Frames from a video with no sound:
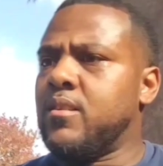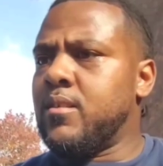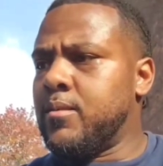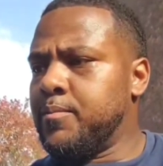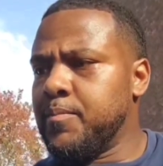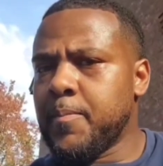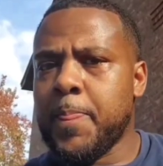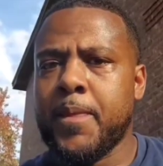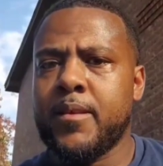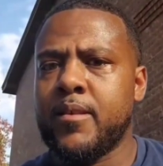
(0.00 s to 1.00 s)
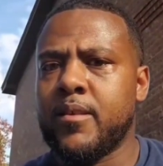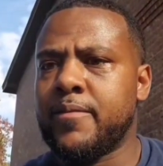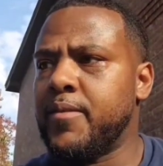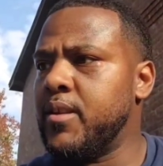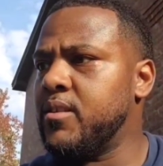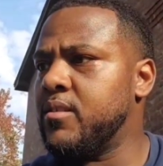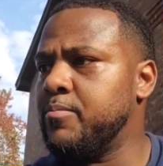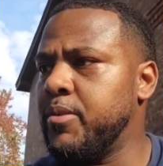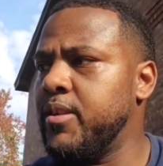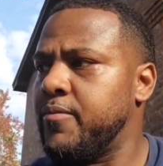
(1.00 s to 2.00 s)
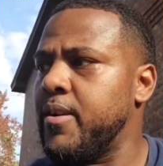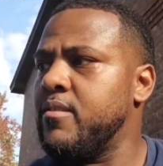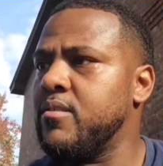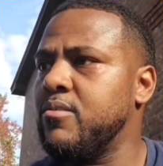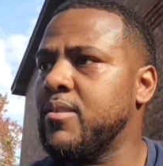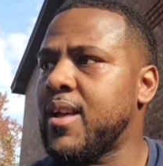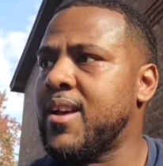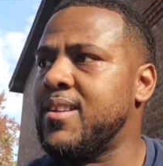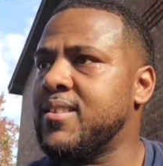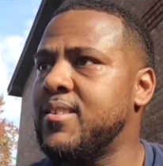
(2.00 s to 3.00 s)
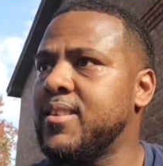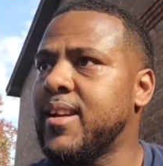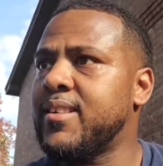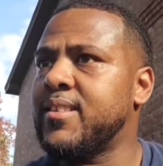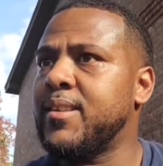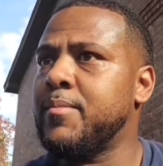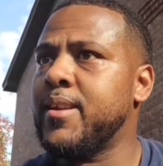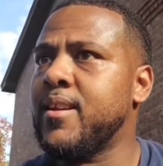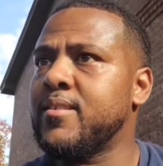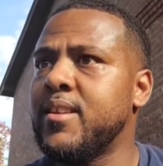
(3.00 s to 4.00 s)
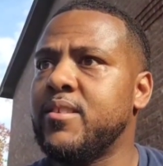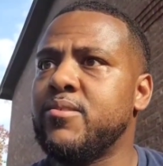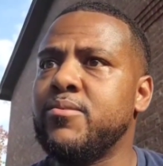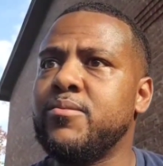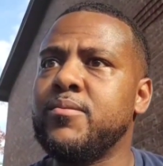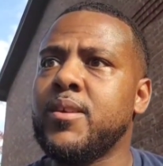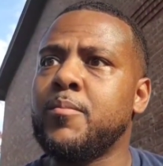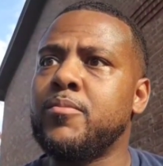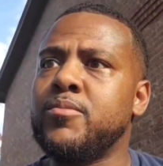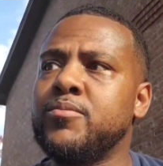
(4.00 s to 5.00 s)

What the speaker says: gonna finish putting these fairings on, guys. And like I said, man, y'all stay tuned.